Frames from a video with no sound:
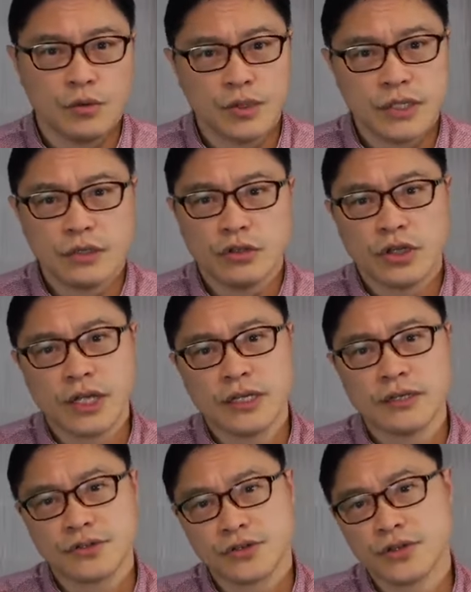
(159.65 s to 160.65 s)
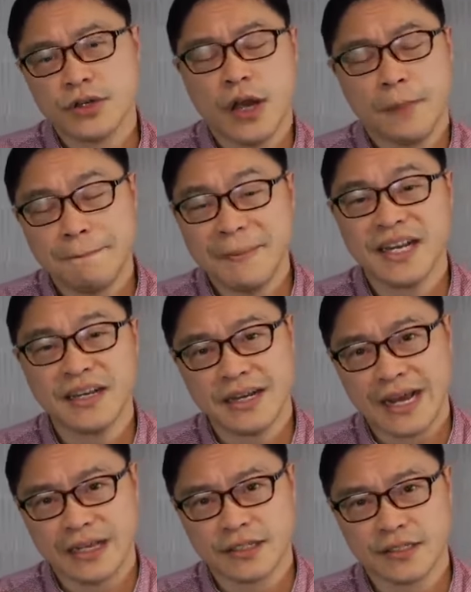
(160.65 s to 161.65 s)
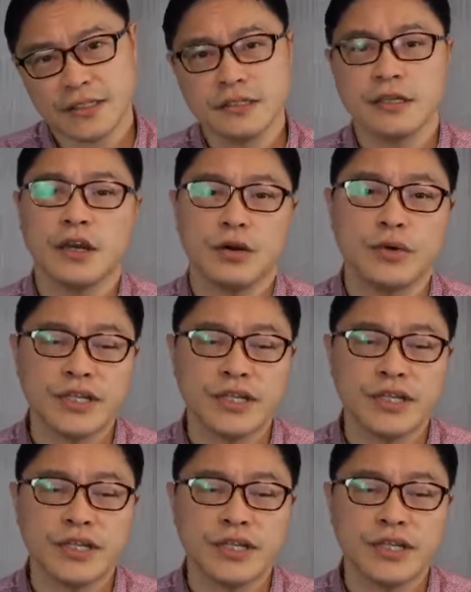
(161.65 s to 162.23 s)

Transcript: We can look at a certain meta-analysis,